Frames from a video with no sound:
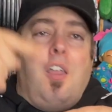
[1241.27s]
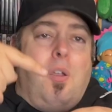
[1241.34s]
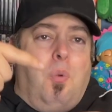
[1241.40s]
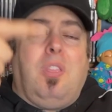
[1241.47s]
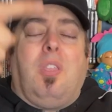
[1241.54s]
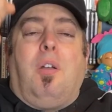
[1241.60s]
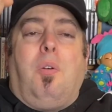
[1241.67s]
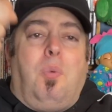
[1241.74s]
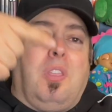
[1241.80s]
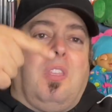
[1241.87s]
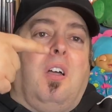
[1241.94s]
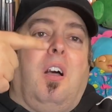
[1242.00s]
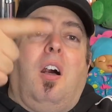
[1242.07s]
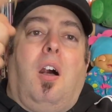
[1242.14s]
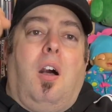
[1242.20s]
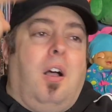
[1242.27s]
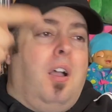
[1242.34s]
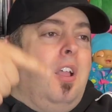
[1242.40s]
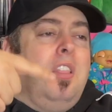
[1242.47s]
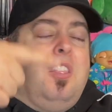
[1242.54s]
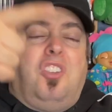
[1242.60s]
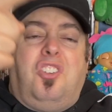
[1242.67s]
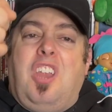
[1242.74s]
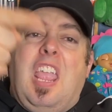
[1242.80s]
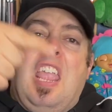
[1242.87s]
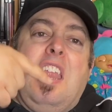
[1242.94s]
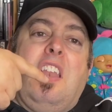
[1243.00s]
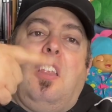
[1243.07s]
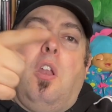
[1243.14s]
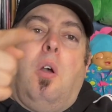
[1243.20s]
with the with the uh the
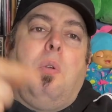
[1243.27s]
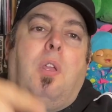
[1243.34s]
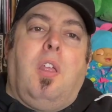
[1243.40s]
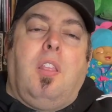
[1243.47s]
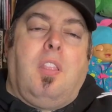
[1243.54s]
chain, you know, eh,